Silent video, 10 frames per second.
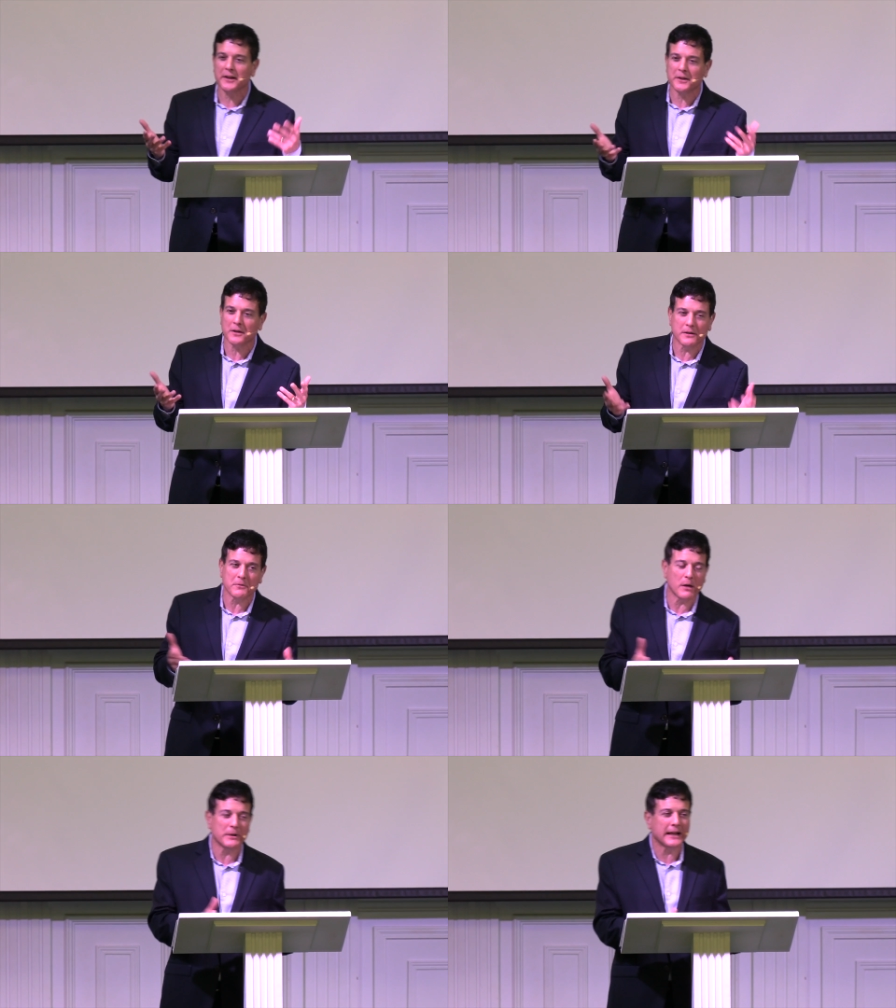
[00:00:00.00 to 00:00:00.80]
going to
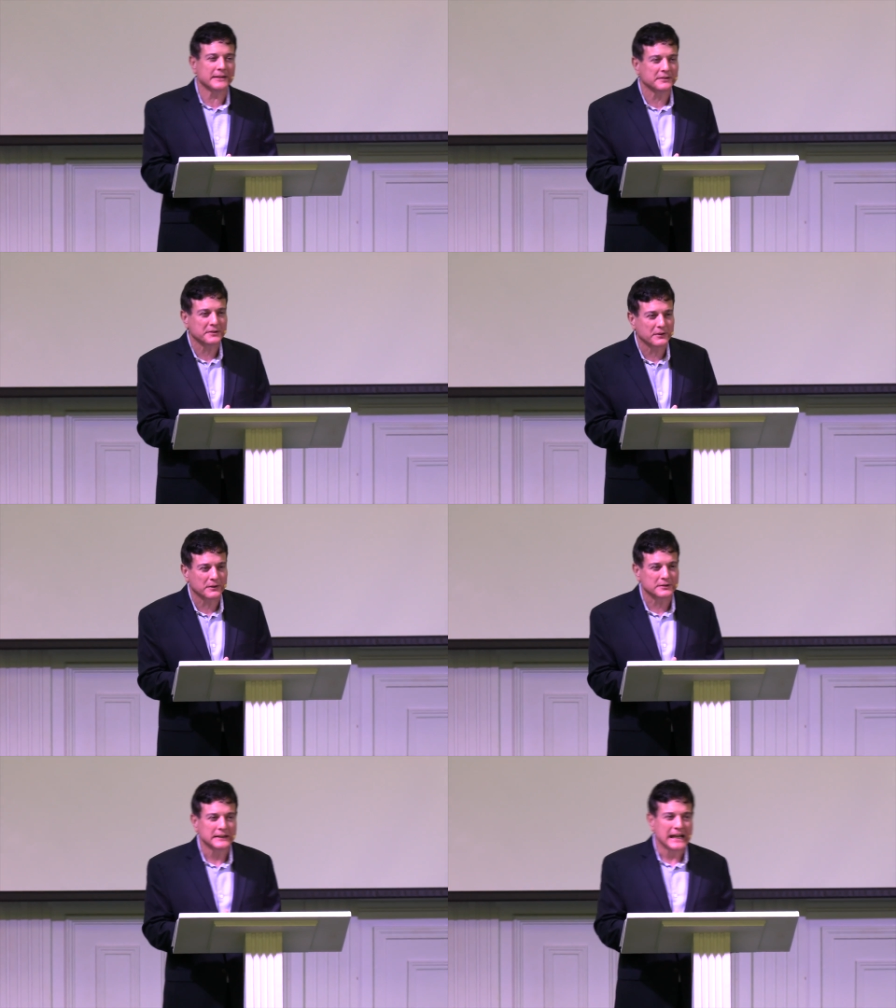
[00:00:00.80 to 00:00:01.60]
come against the
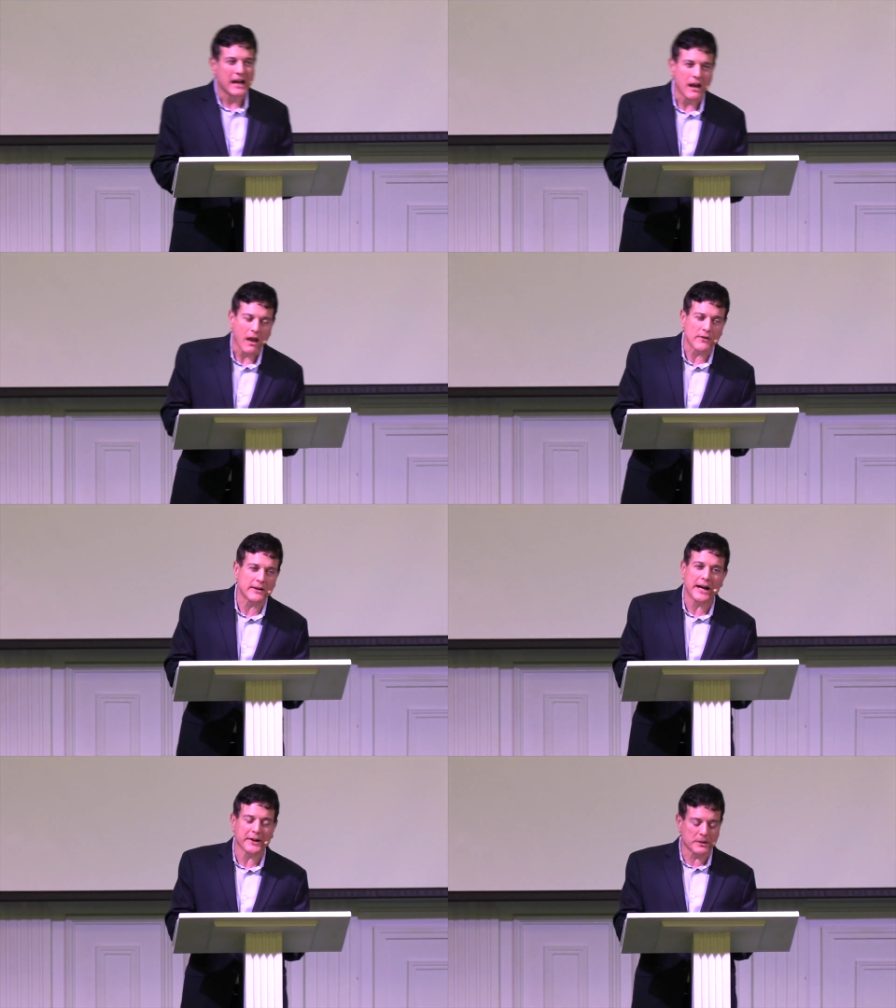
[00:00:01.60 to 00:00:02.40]
church. They're
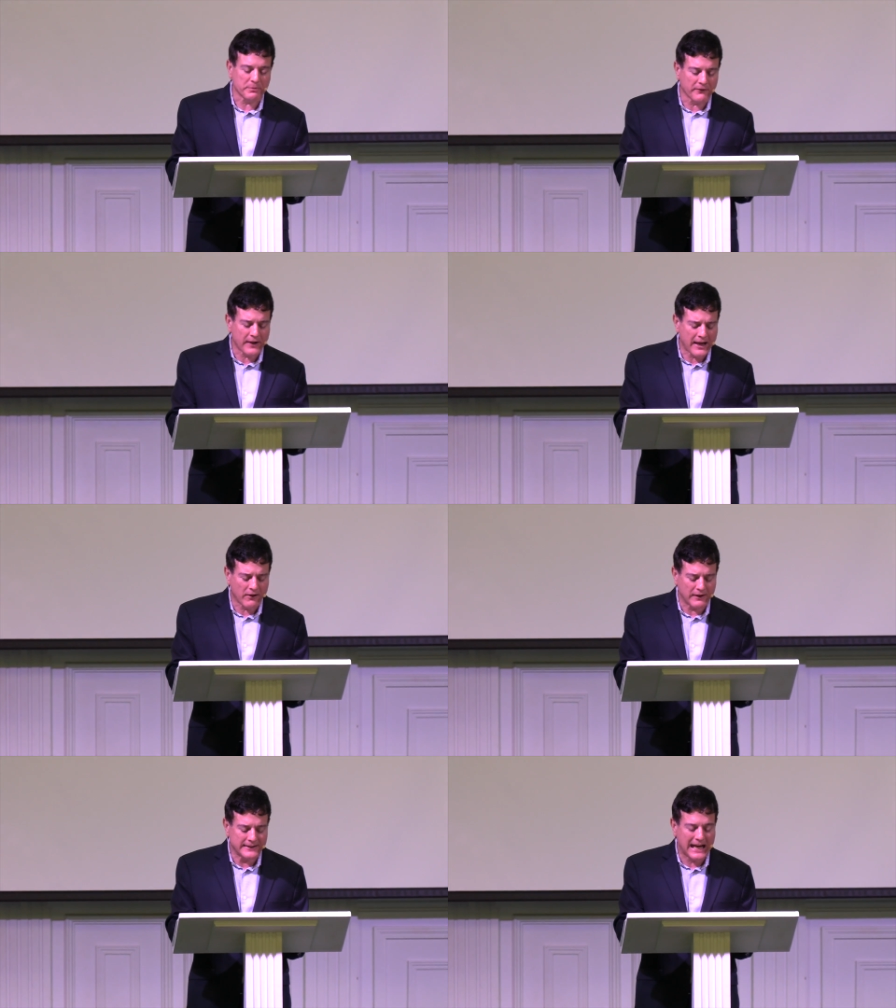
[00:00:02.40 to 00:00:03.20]
not going to
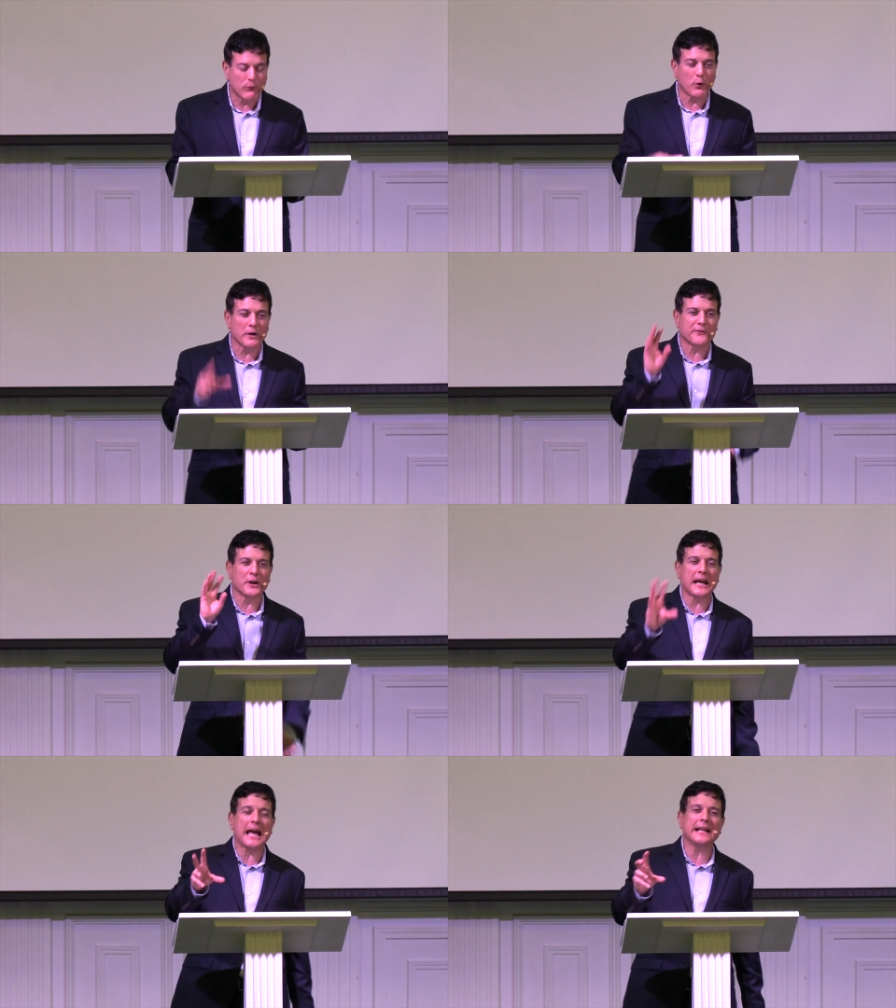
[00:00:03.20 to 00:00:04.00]
prevail. And that word for
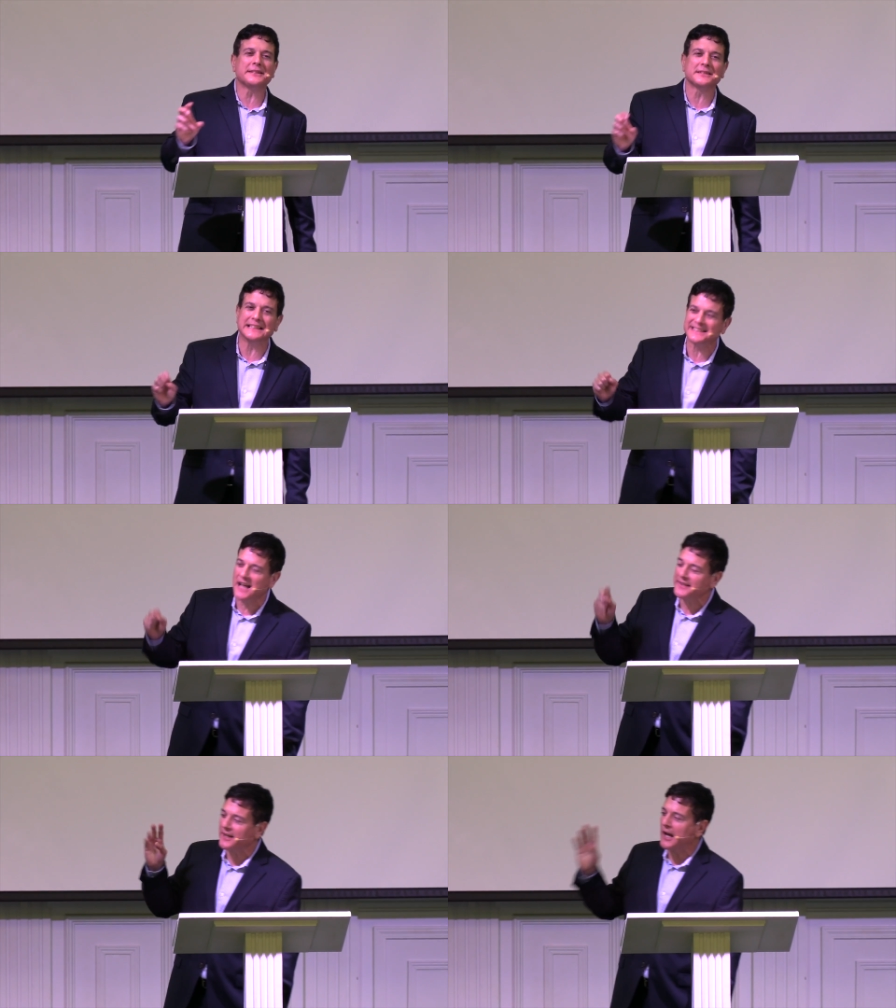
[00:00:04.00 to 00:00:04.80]
gates is
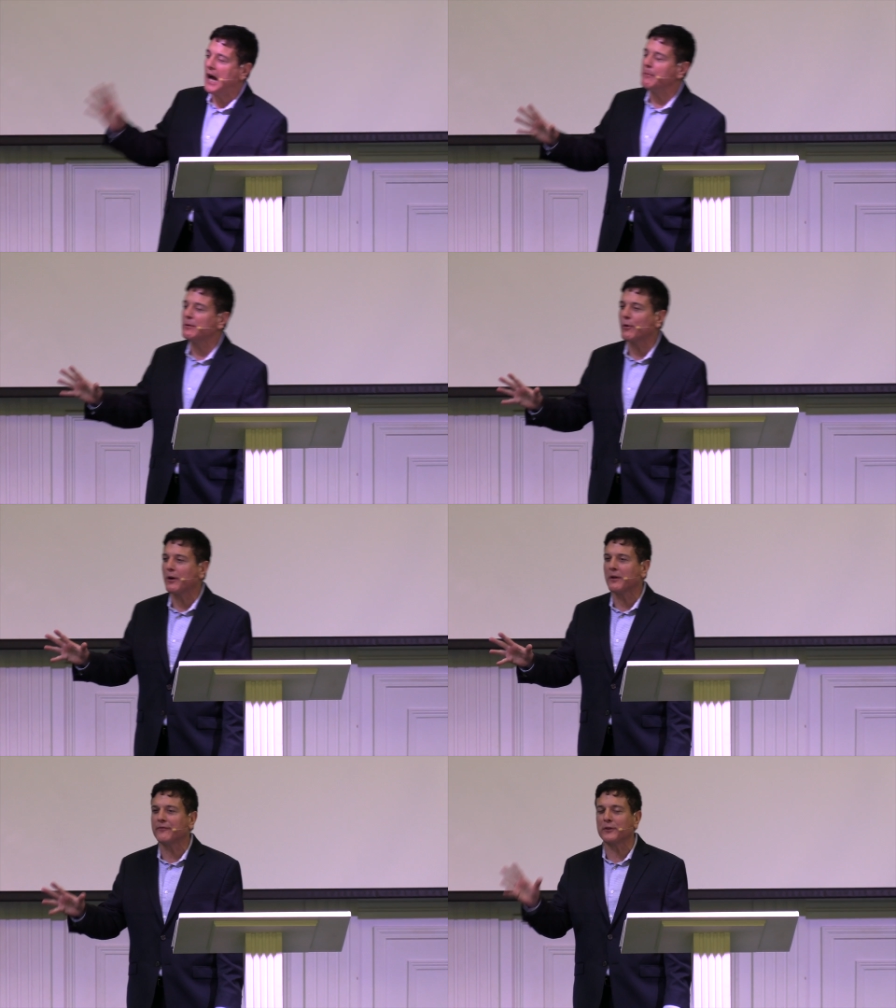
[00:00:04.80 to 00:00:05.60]
not the common
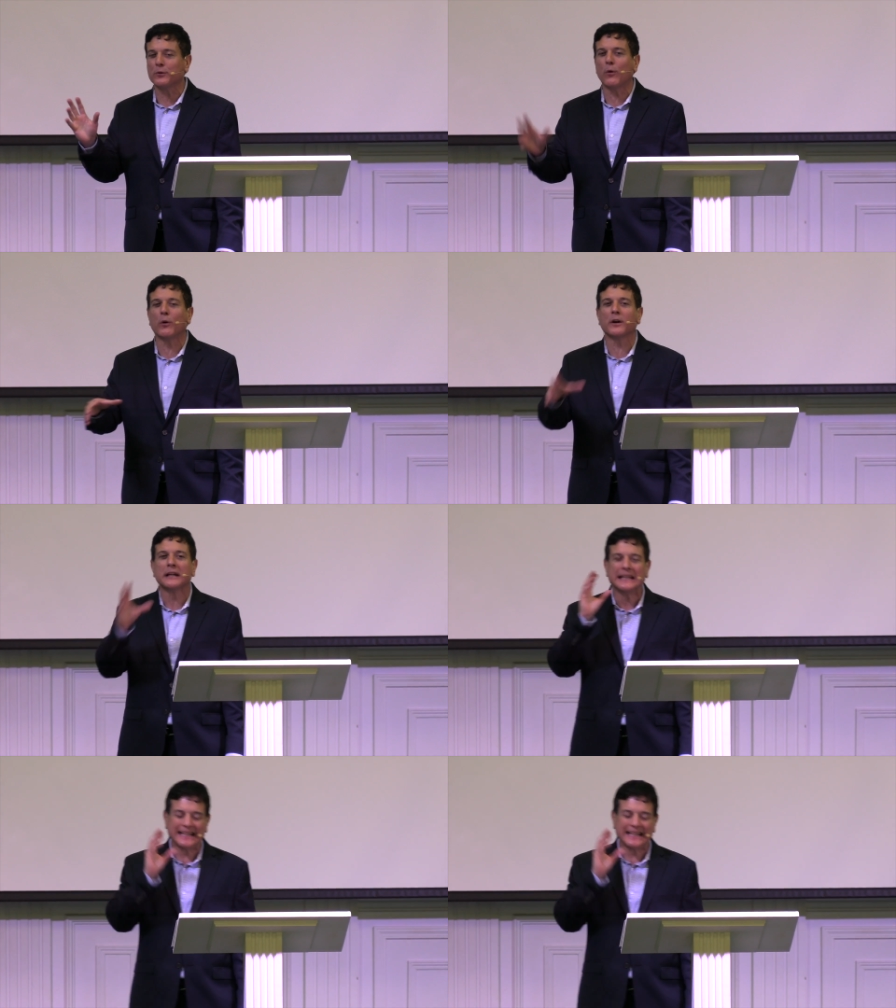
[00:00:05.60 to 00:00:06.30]
word for door.